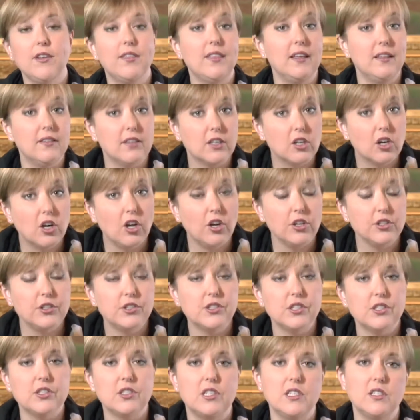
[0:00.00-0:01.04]
I think the
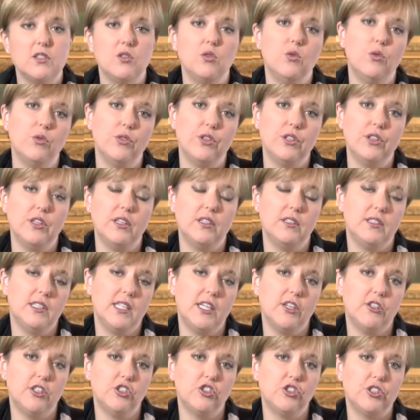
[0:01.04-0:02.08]
closest is Northern
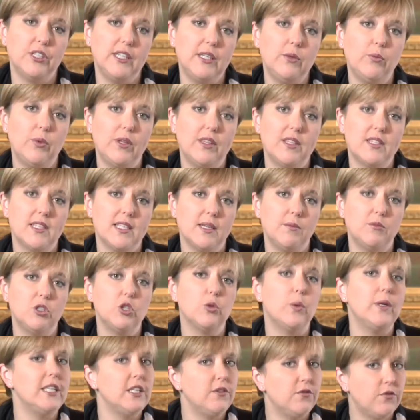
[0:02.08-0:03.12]
Territory with some
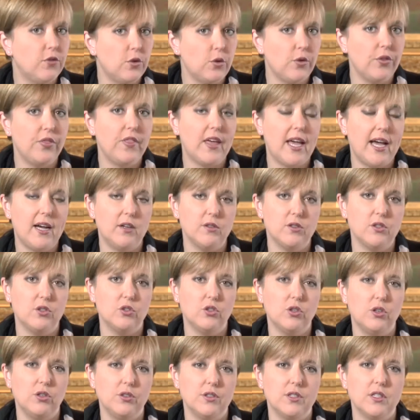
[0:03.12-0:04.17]

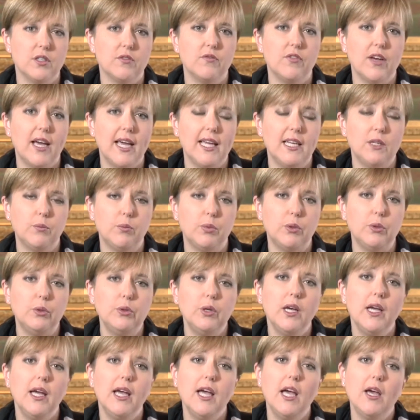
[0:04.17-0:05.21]
$24,000
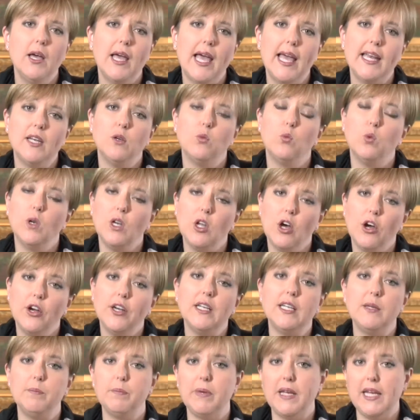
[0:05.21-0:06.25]
available, and it will
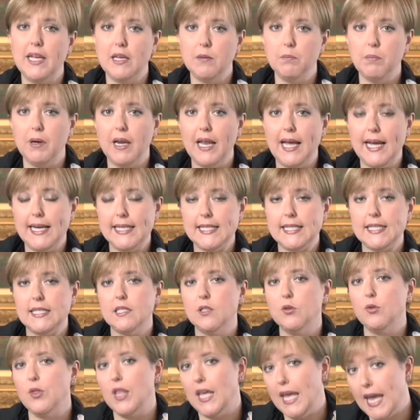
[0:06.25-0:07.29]
only be in place
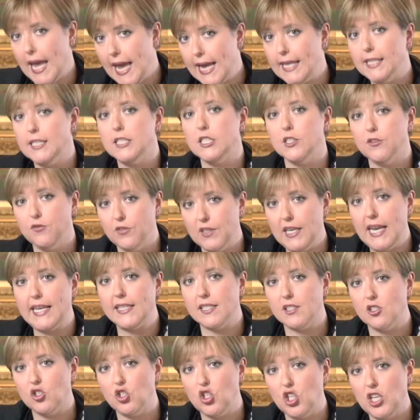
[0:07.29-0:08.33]
until the end of
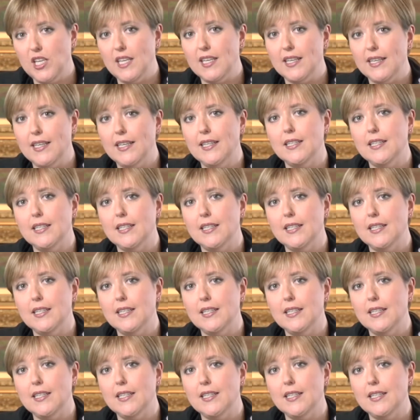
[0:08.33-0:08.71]
next year.